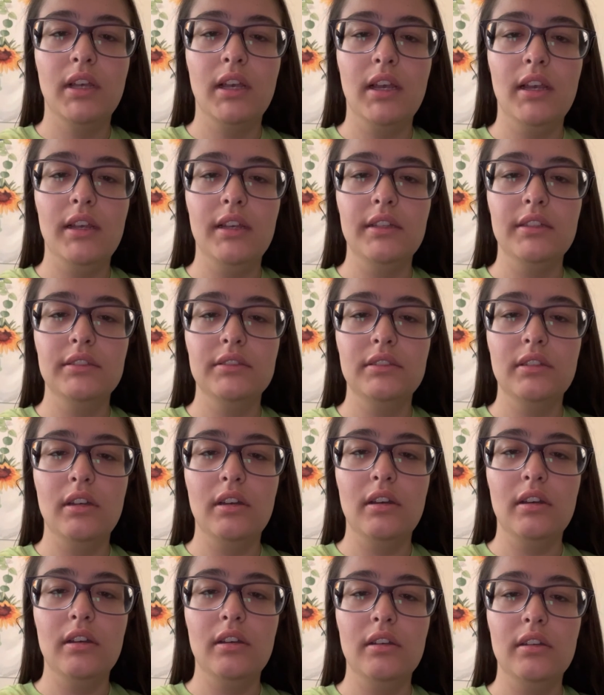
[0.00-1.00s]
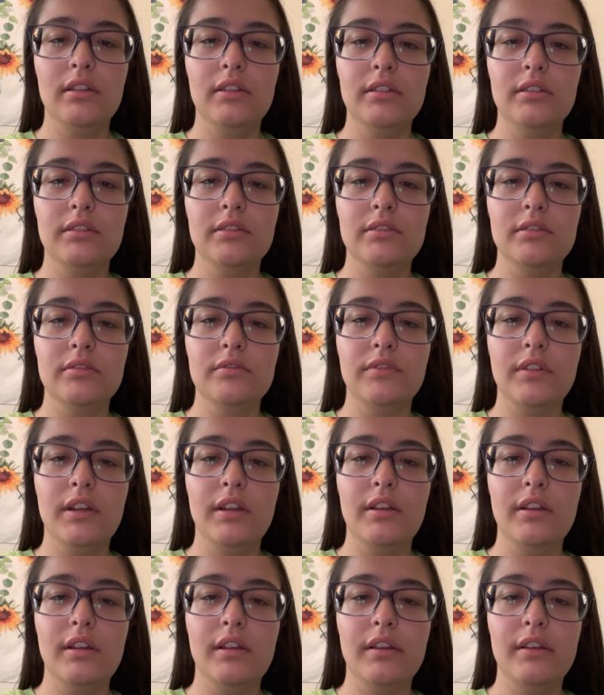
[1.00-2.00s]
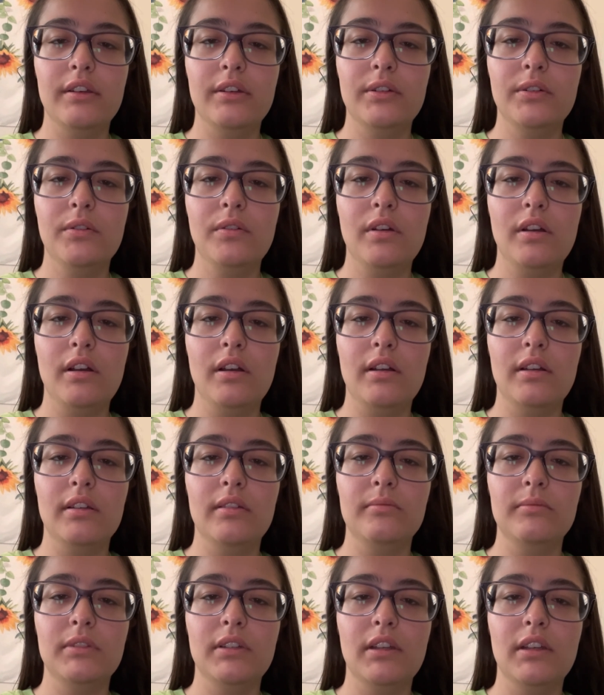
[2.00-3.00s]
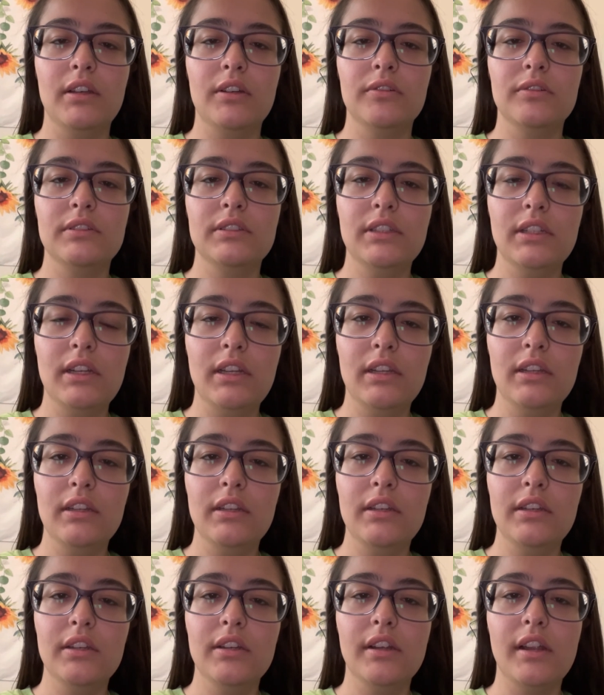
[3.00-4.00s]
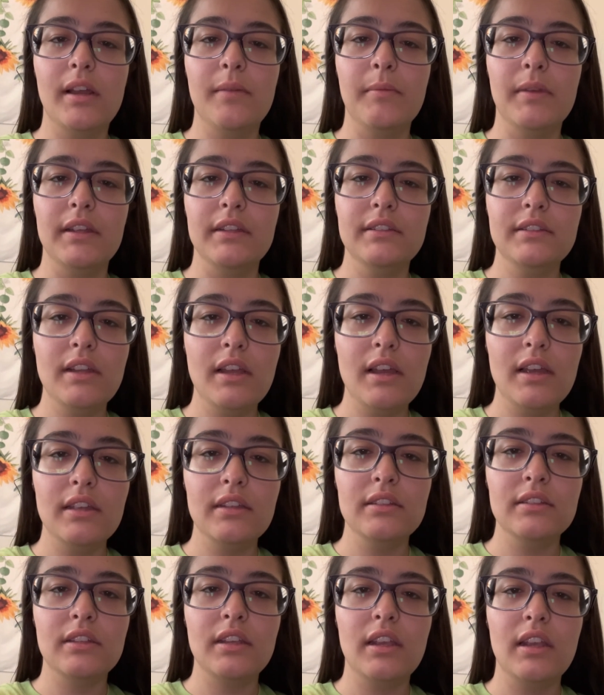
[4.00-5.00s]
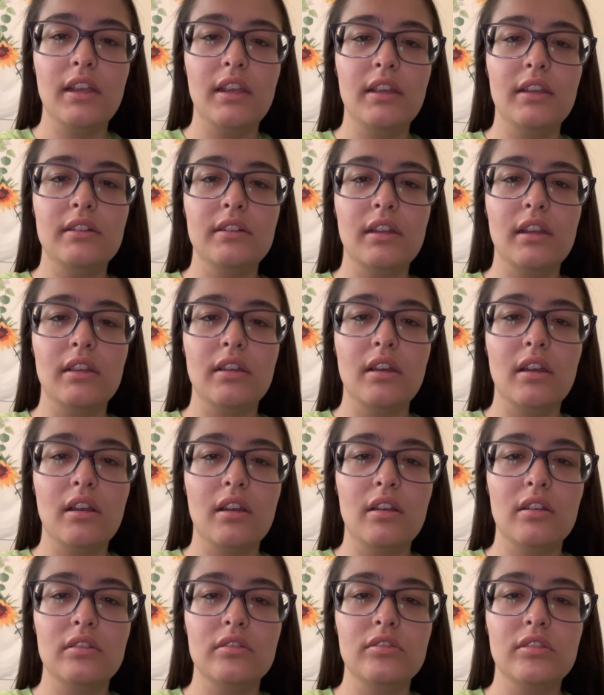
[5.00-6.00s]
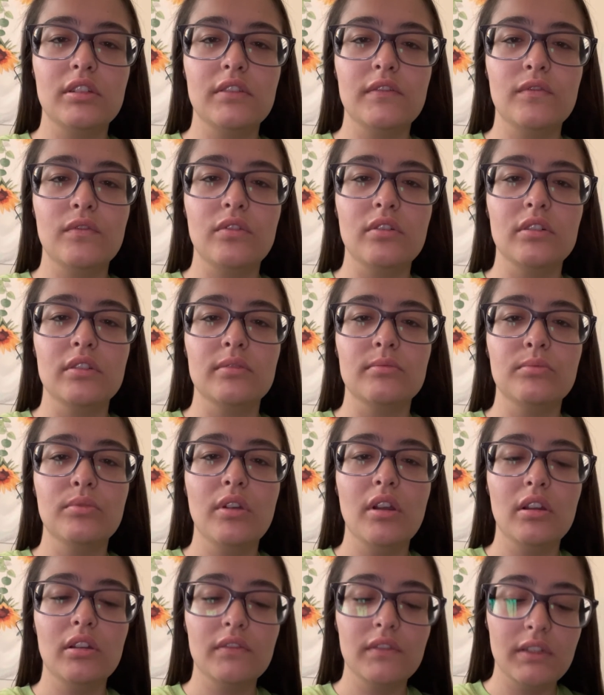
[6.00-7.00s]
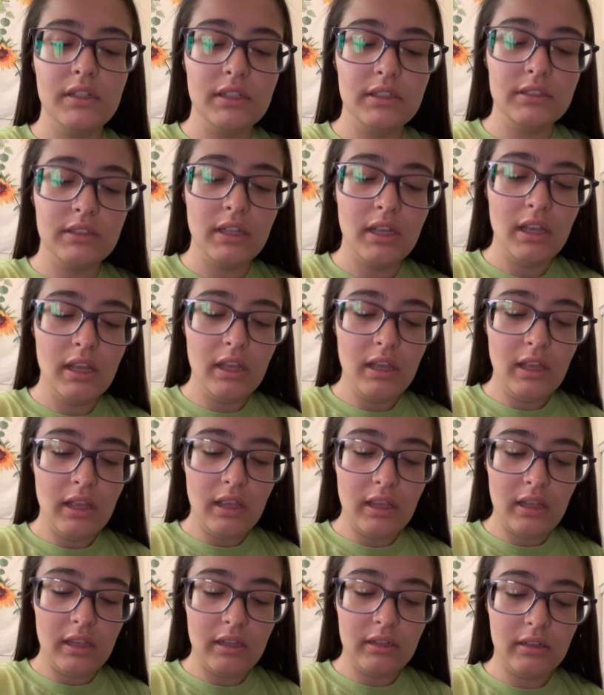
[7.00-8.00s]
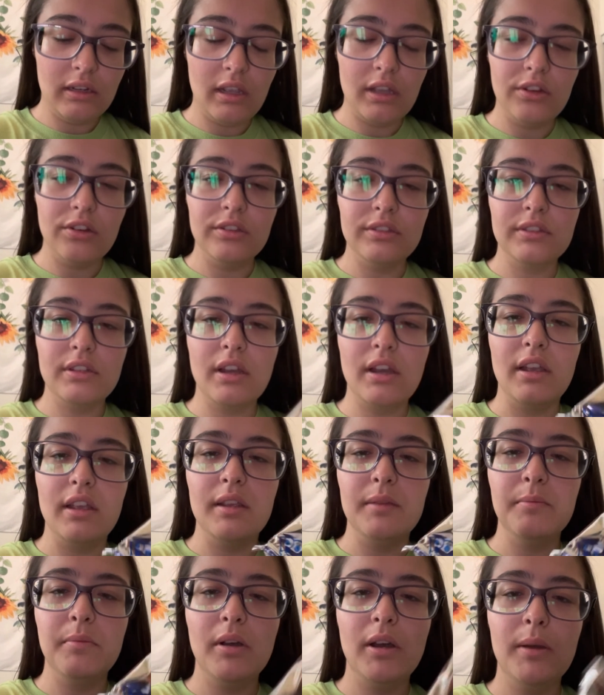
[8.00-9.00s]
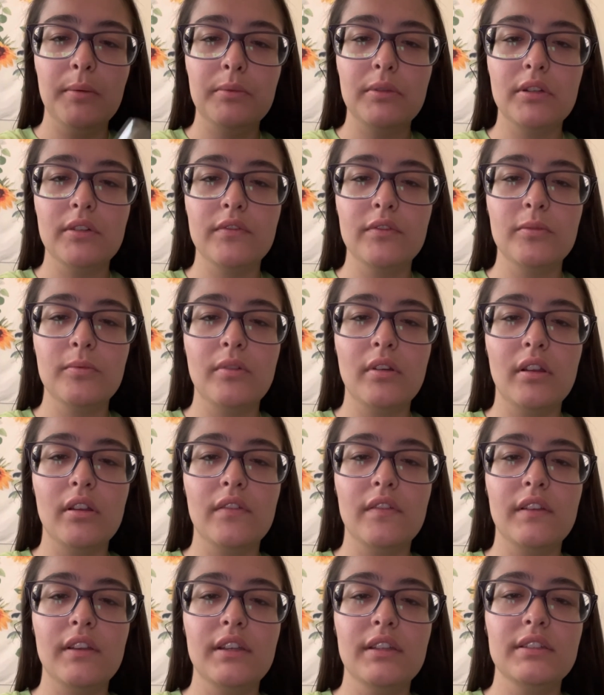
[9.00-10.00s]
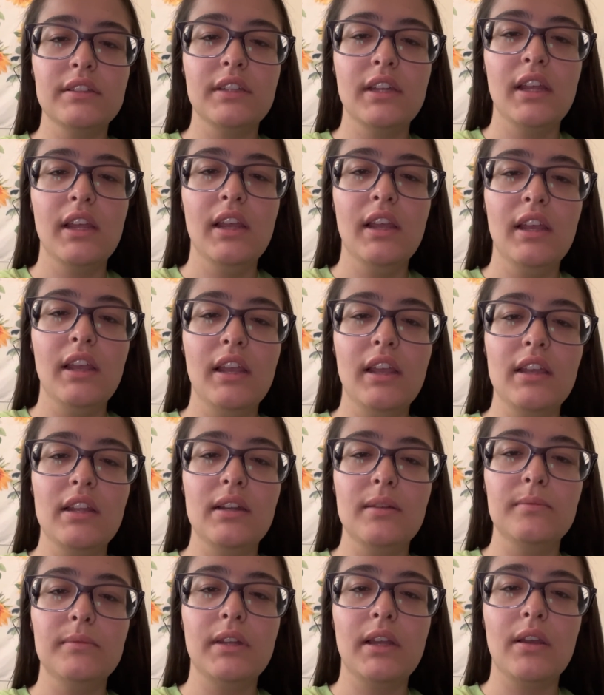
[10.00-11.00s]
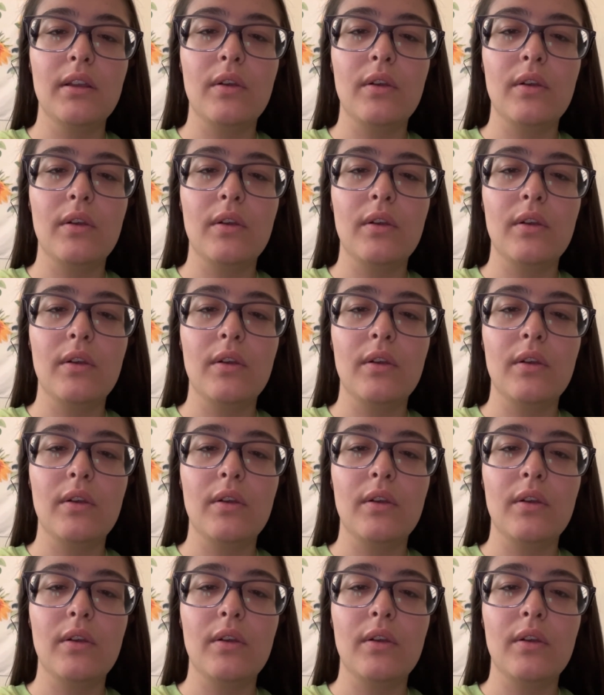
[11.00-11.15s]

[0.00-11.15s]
Hey guys, so right now I'm now sitting here at my desk and I got hungry for some breakfast and I just got a Pop-Tart for breakfast and I'm now